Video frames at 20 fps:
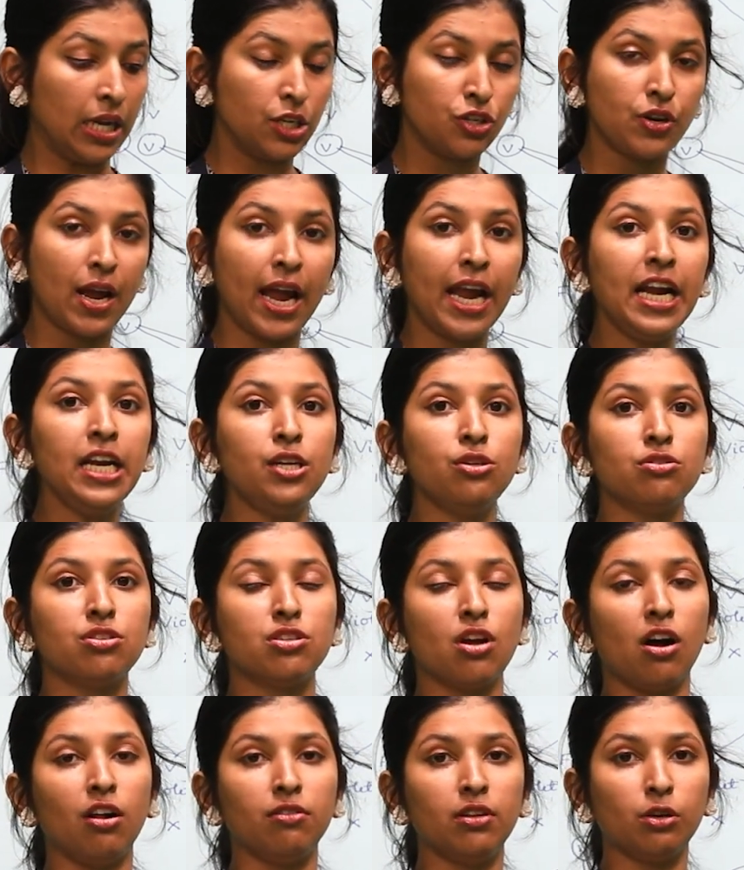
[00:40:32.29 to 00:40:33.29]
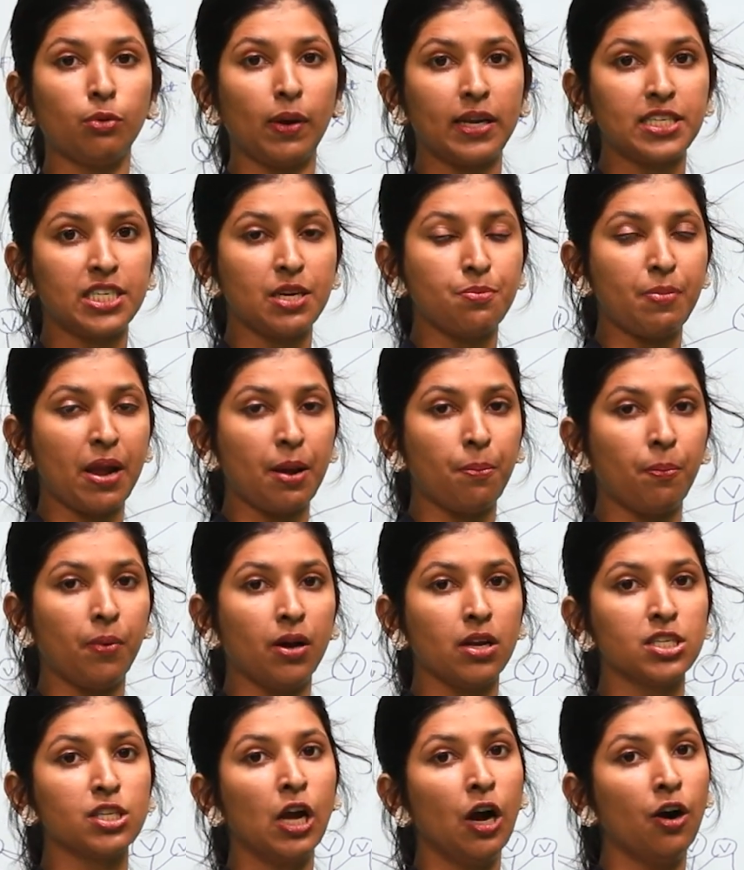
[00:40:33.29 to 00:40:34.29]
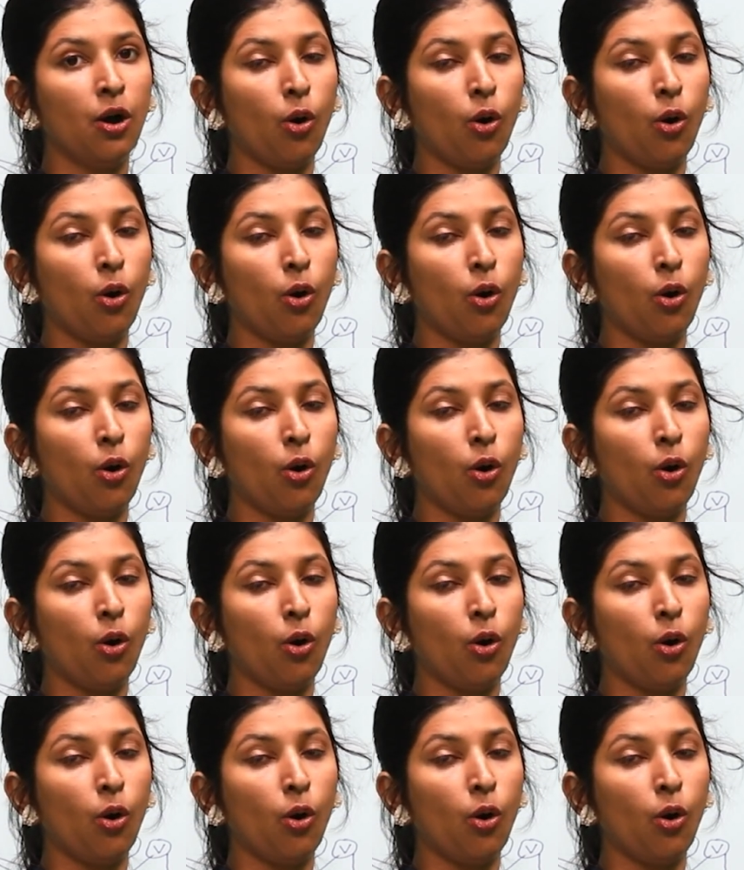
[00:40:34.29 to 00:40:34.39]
trying to solve the question papers